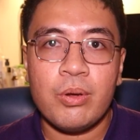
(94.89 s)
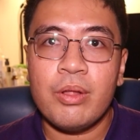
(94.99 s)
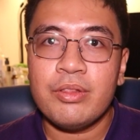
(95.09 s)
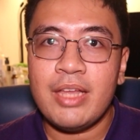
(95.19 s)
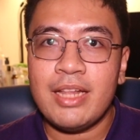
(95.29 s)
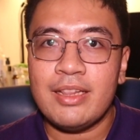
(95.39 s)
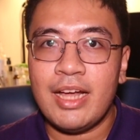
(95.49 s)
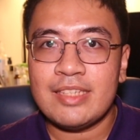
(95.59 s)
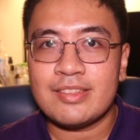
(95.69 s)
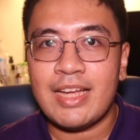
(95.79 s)
We call that
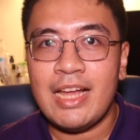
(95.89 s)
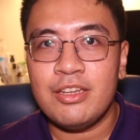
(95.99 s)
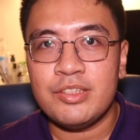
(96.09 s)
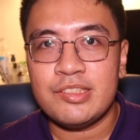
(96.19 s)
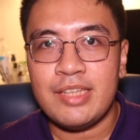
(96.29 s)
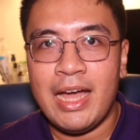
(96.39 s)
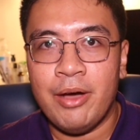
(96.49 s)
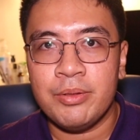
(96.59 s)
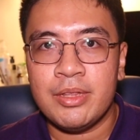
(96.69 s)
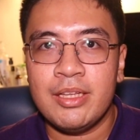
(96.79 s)
as calories
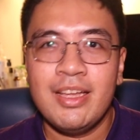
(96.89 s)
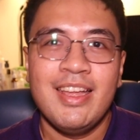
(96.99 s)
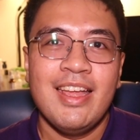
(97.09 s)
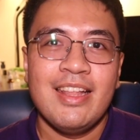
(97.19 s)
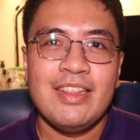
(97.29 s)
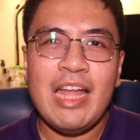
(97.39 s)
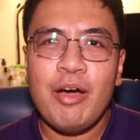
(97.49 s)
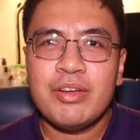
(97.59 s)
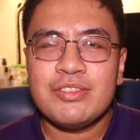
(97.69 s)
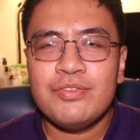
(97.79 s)
out.
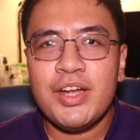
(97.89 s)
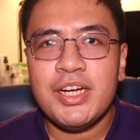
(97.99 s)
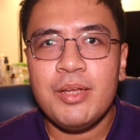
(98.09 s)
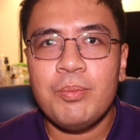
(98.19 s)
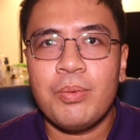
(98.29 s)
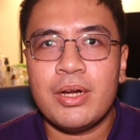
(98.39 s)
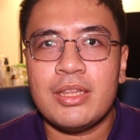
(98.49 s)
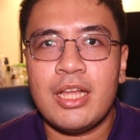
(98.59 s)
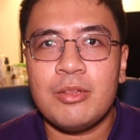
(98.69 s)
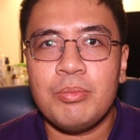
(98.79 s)
Now, it's very
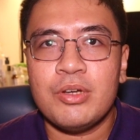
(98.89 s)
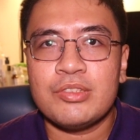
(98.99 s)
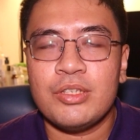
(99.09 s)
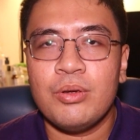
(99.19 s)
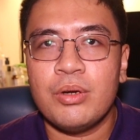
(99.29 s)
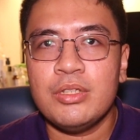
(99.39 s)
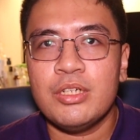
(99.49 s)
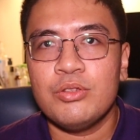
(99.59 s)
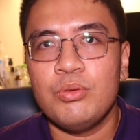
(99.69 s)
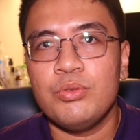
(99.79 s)
important because in
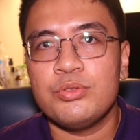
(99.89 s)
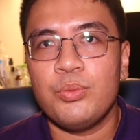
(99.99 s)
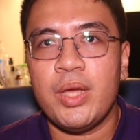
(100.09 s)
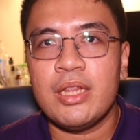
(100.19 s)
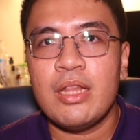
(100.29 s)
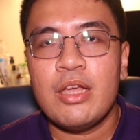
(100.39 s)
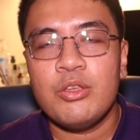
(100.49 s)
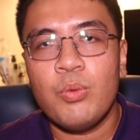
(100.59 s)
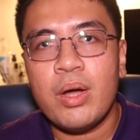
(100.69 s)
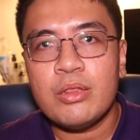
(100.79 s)
order to lose weight,
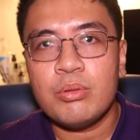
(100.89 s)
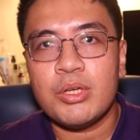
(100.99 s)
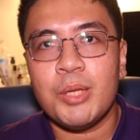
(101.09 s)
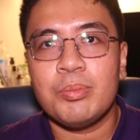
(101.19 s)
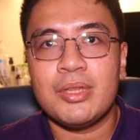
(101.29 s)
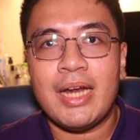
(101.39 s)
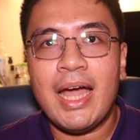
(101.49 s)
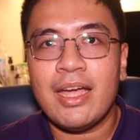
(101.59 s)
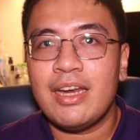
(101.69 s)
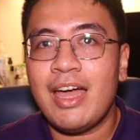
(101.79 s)
you want to keep
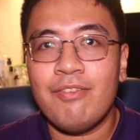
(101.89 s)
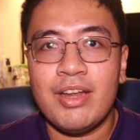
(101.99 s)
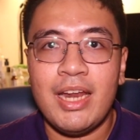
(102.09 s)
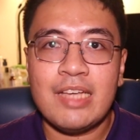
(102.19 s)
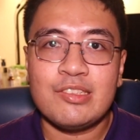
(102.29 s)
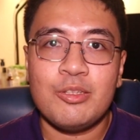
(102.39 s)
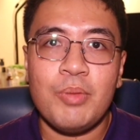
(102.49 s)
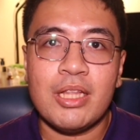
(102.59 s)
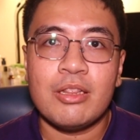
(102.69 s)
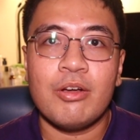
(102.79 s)
track and have an
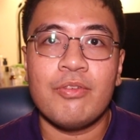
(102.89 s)
estimate